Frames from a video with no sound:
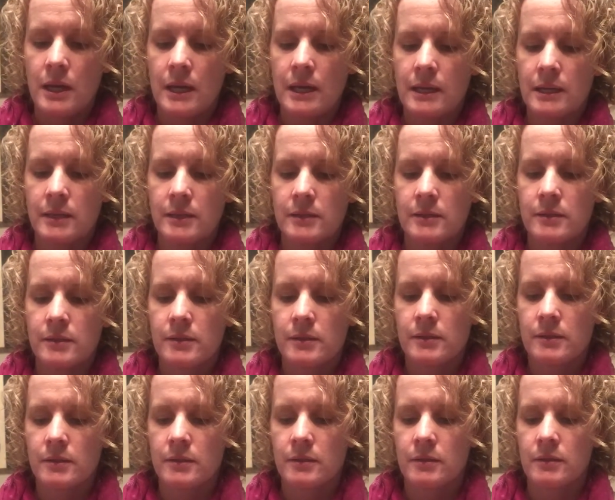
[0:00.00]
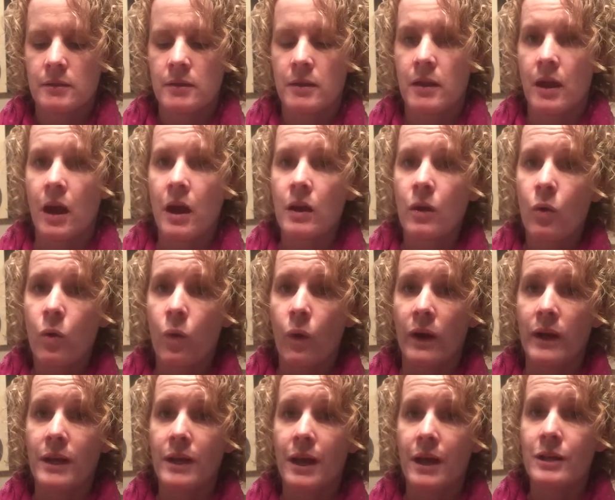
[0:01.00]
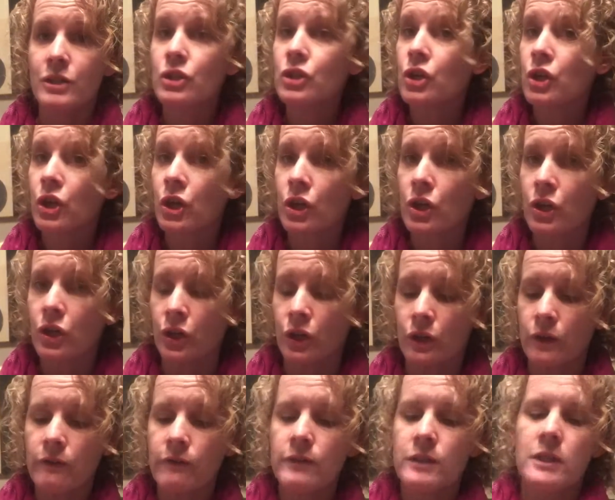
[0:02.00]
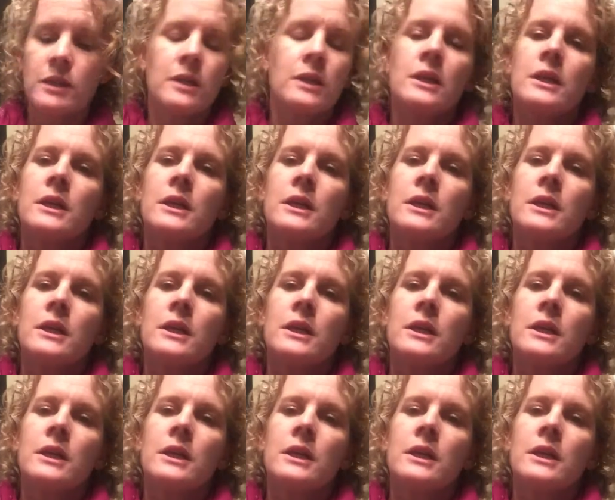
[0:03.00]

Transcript: is not quite as curved,